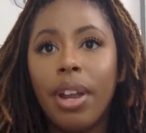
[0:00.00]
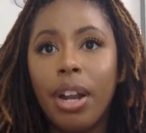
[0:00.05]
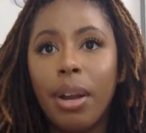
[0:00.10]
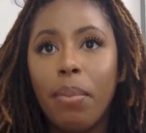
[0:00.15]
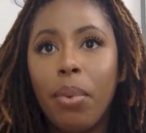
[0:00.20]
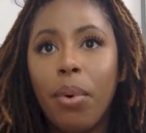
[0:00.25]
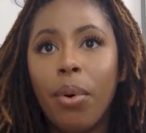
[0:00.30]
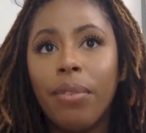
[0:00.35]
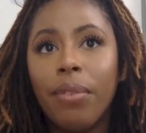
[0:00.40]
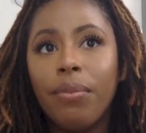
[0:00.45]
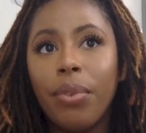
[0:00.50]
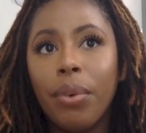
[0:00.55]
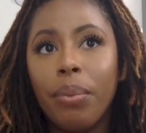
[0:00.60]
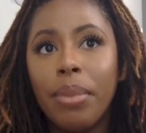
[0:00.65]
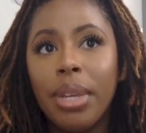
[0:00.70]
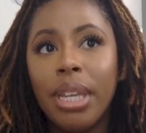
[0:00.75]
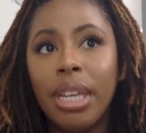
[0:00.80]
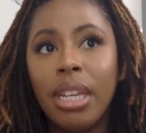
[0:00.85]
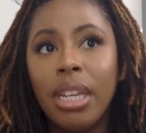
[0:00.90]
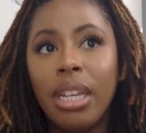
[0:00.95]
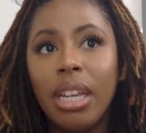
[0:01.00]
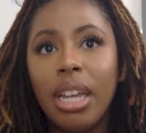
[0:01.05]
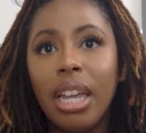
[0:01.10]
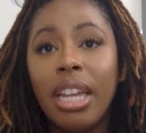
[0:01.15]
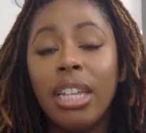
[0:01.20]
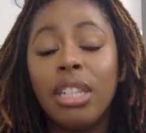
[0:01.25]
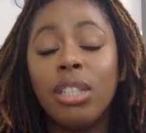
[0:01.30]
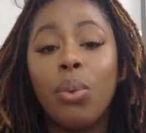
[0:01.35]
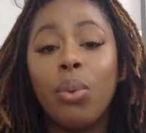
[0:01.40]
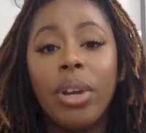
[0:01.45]
very important for me
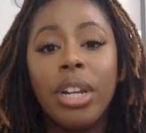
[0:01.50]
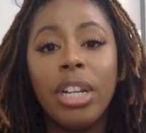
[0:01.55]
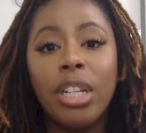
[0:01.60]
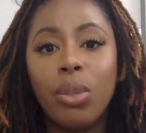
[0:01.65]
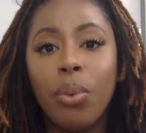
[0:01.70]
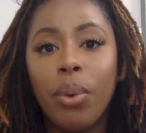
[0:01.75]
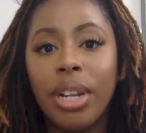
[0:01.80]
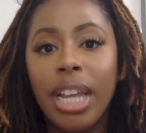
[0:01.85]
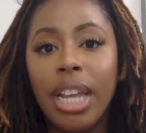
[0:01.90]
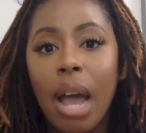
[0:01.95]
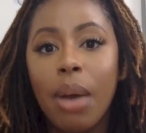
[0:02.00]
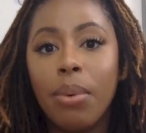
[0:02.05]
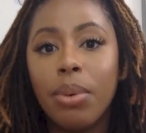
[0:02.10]
in 2020,